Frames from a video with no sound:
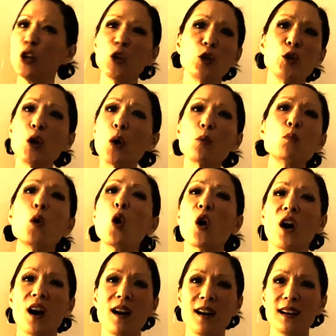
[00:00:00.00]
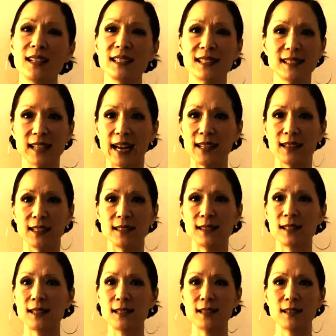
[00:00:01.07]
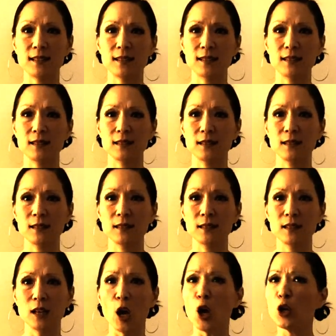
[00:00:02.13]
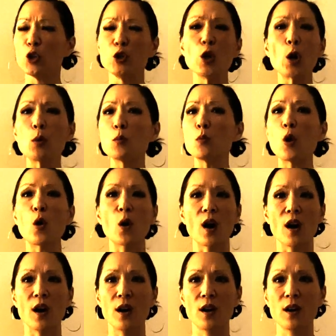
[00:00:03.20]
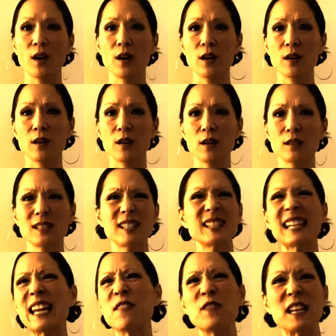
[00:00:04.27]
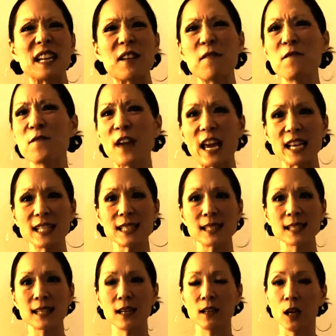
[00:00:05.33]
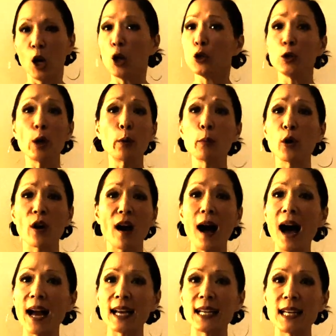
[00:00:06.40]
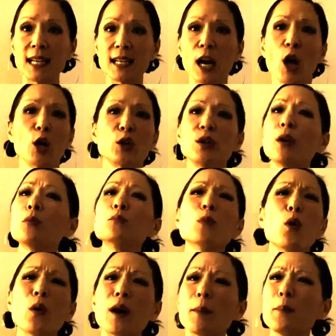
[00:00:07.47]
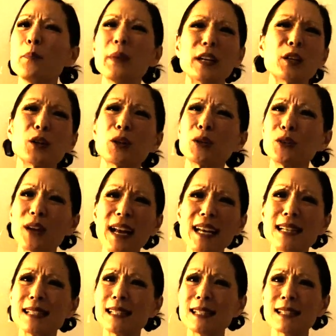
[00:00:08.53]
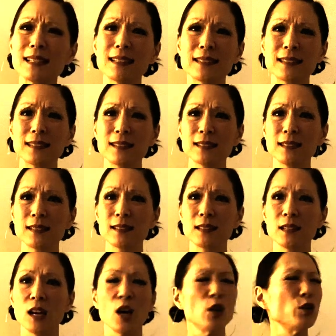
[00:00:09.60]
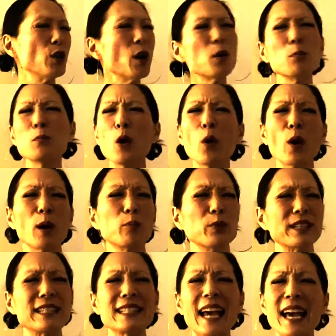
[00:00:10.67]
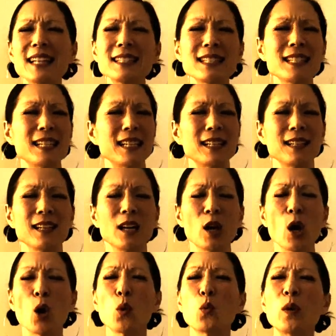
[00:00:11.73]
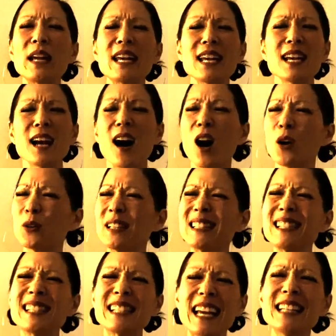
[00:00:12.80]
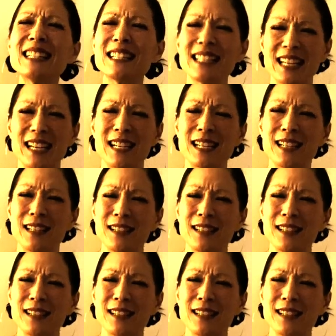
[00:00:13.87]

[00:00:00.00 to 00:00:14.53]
No more silence. No more saving face. No more hiding. No more bitter grace. No more pretending. We are ascending.